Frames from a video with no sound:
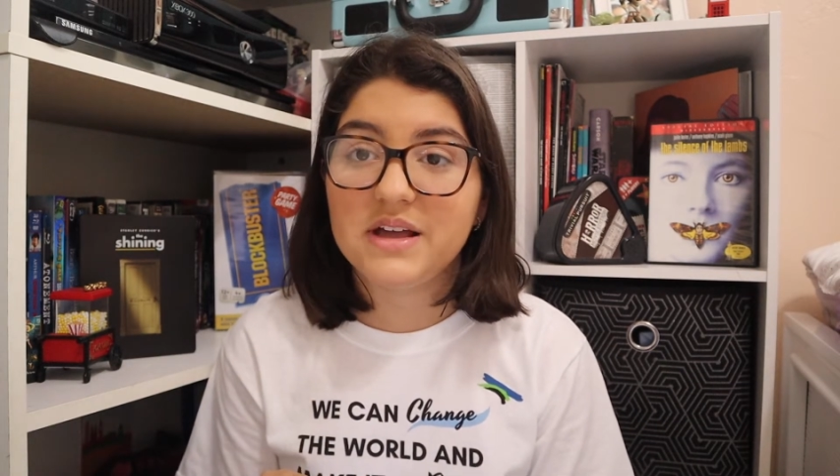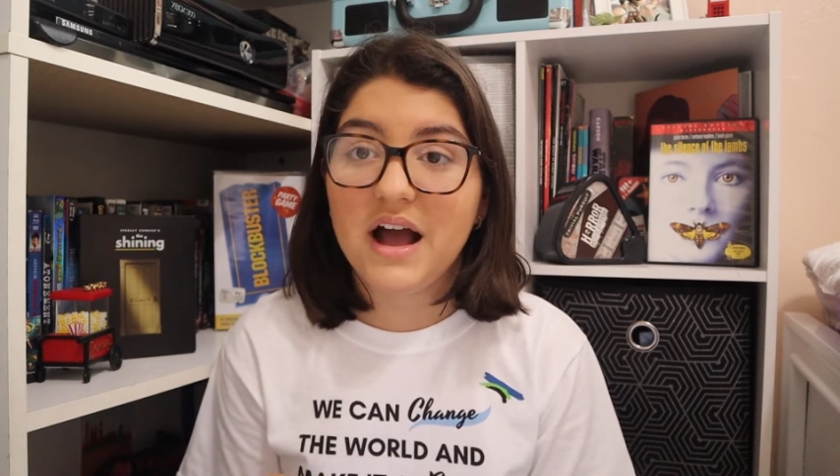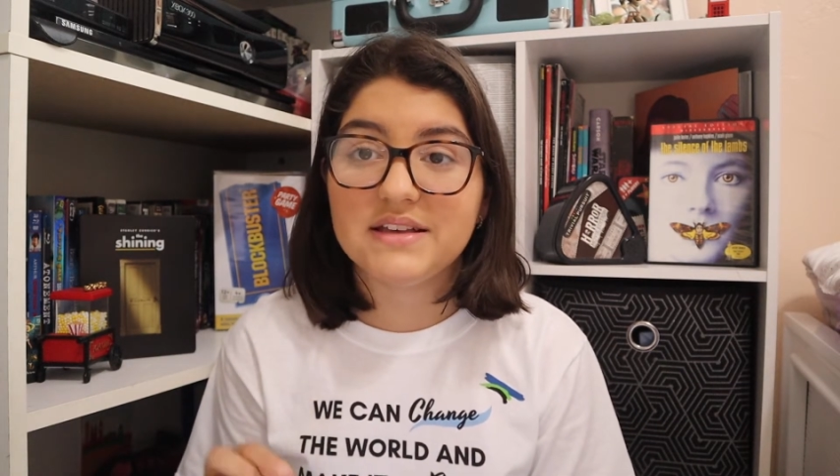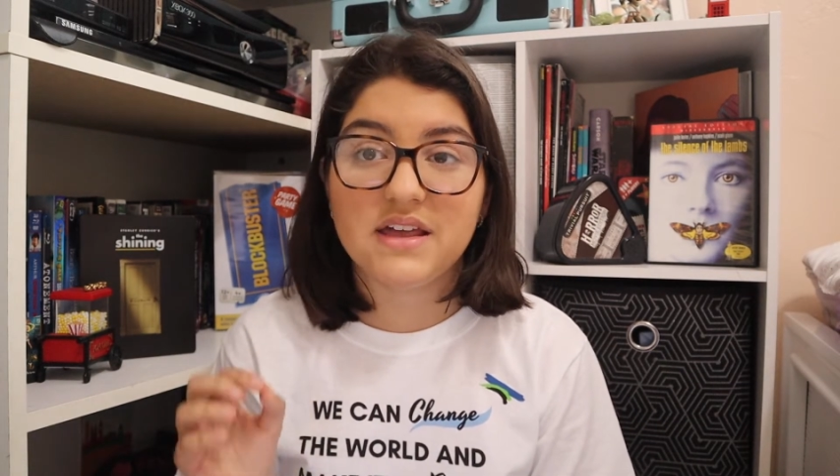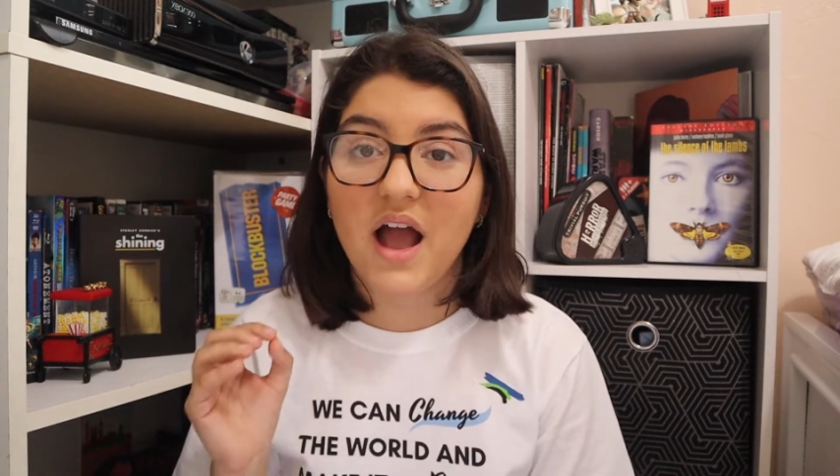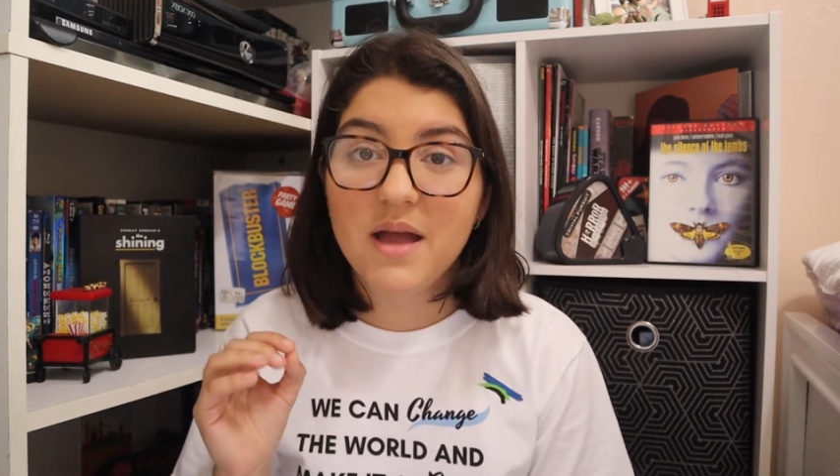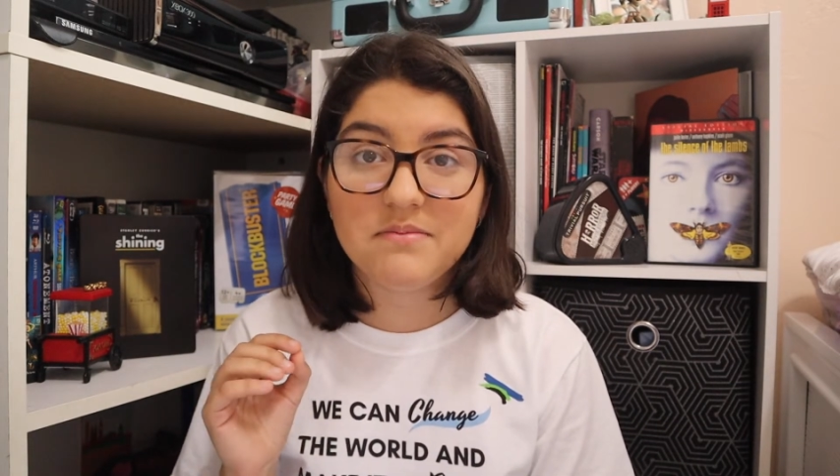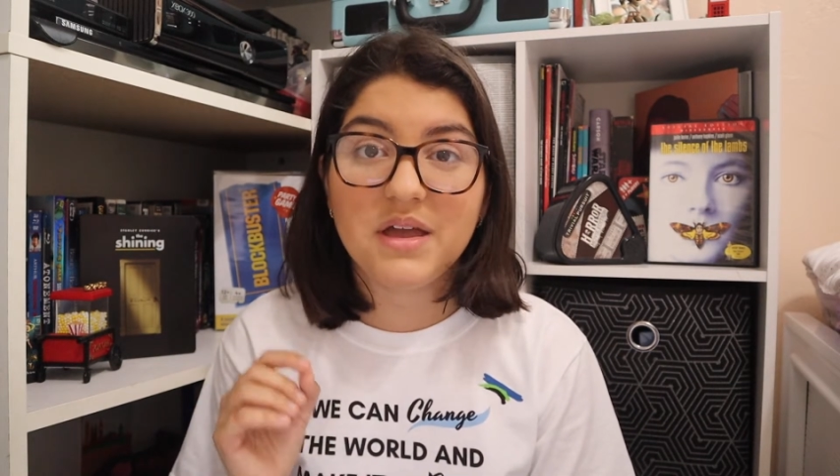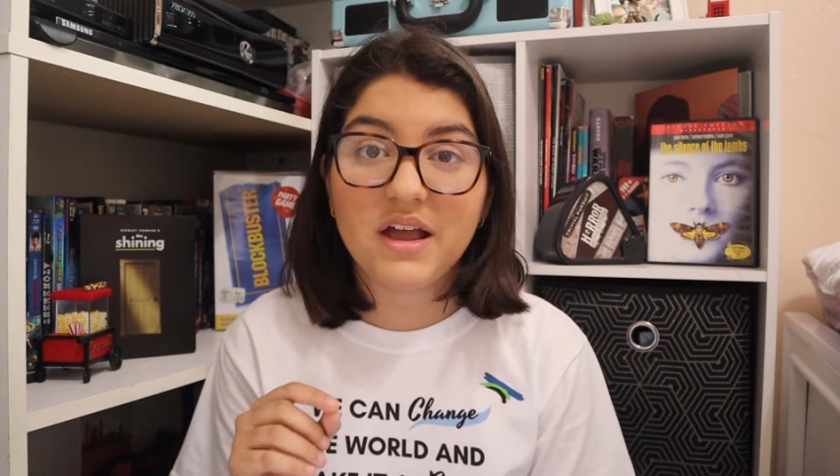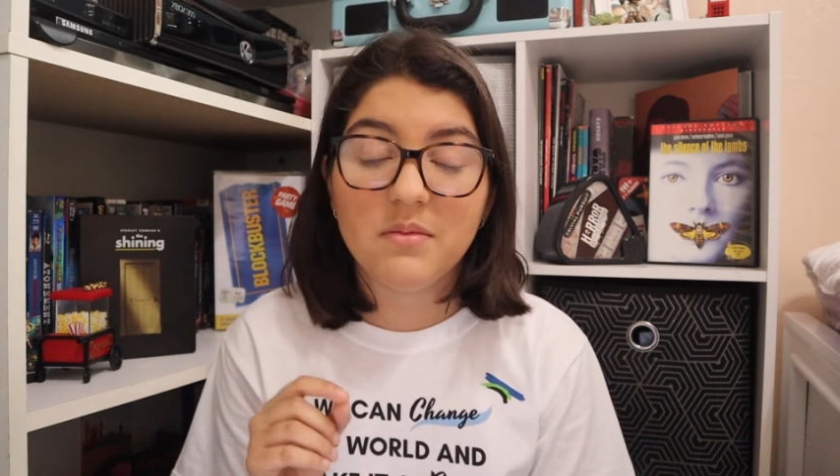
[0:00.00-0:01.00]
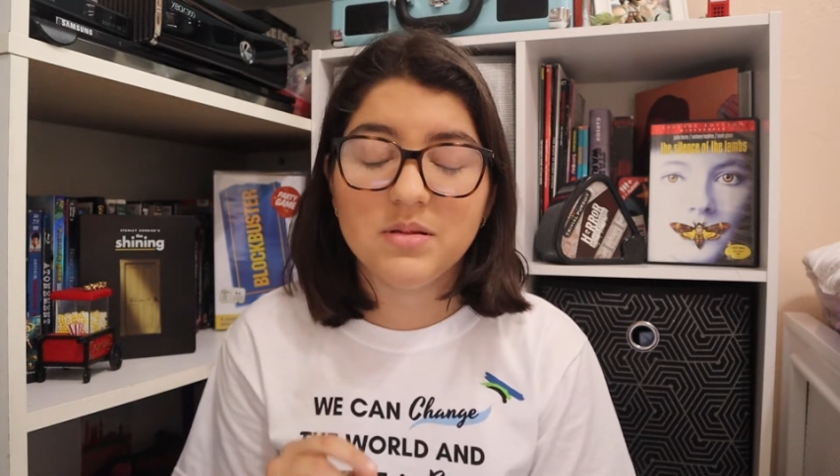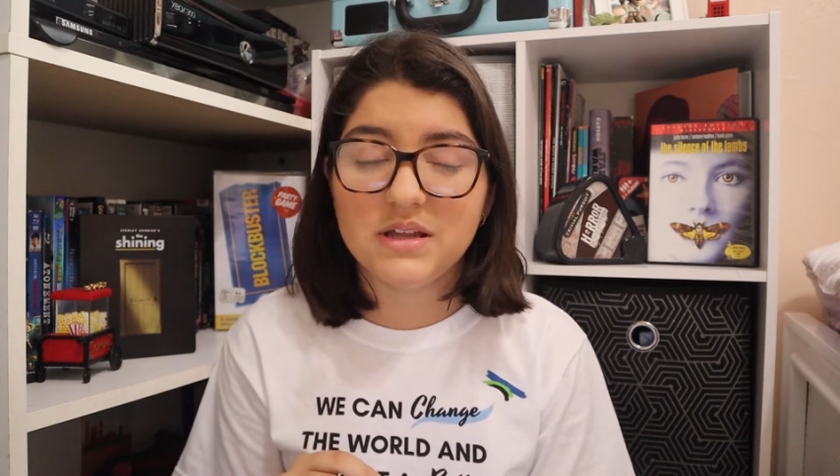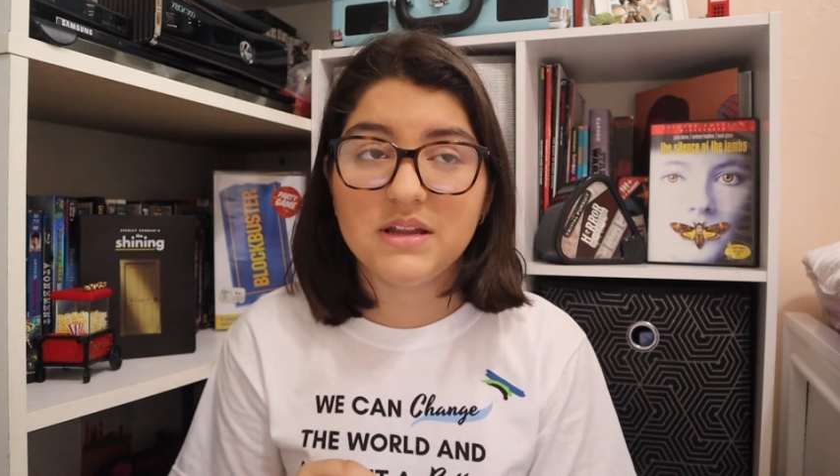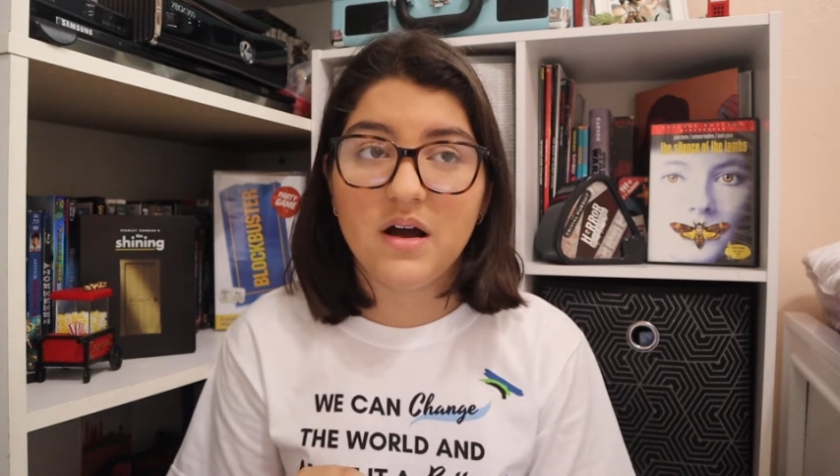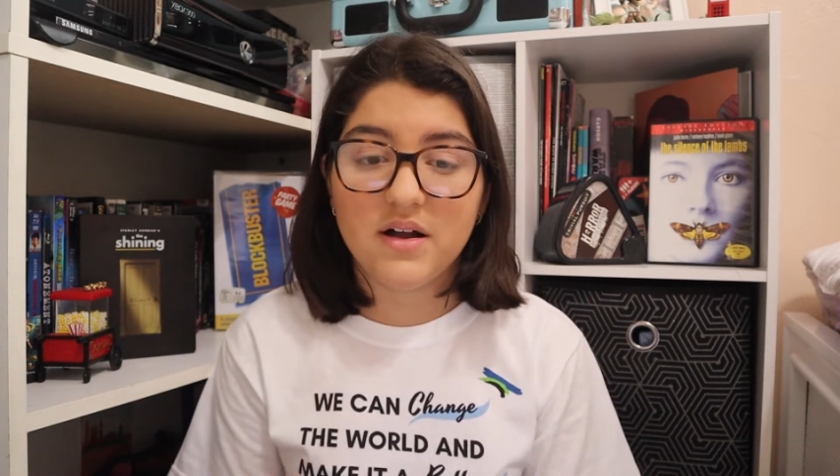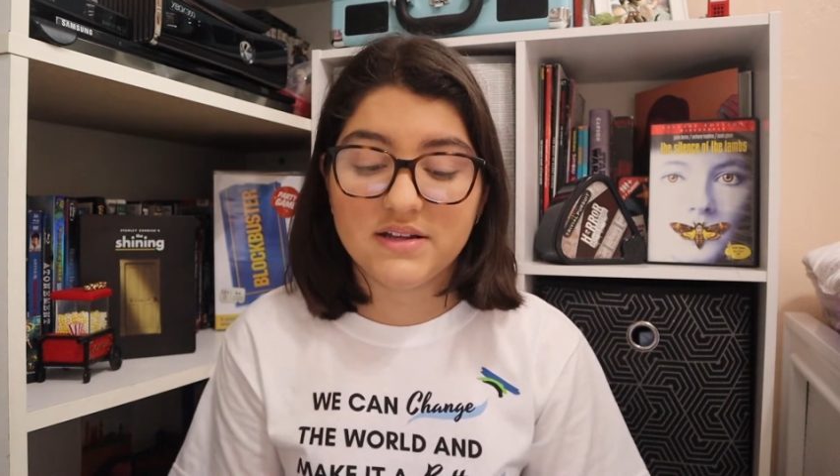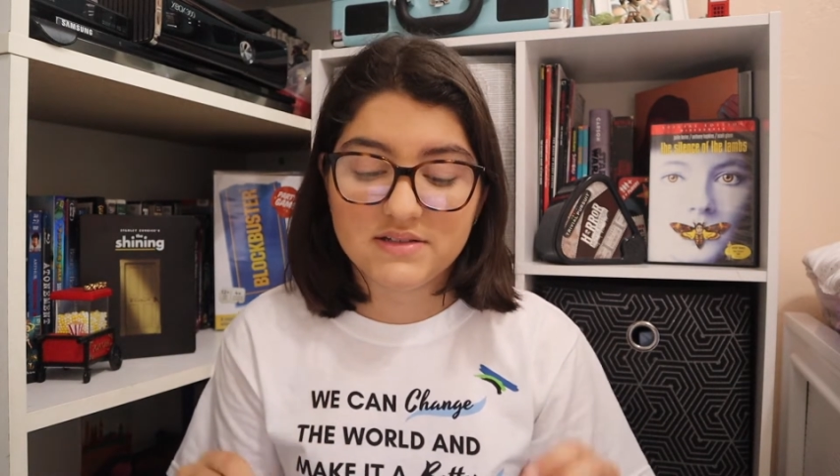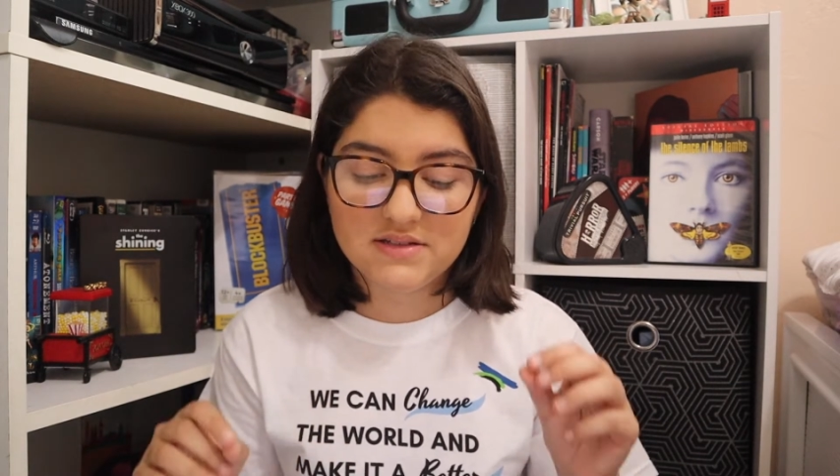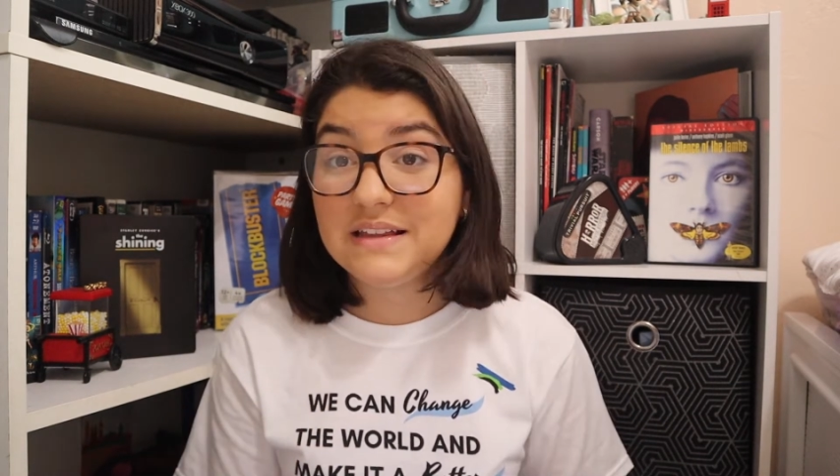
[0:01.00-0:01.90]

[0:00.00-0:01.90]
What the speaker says: guys, like I'm being completely honest.